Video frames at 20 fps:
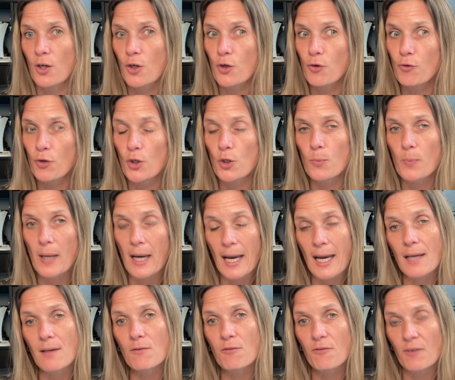group
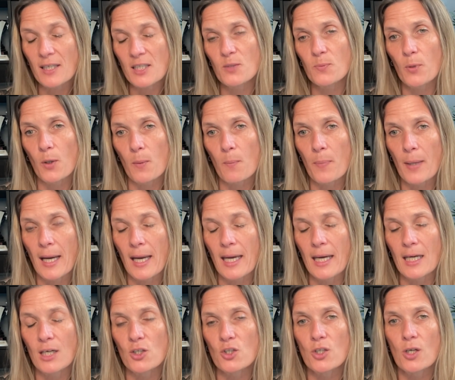and Facebook
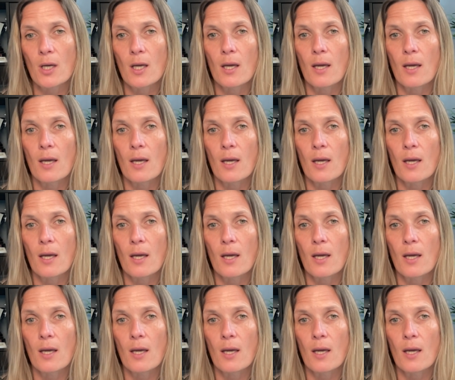page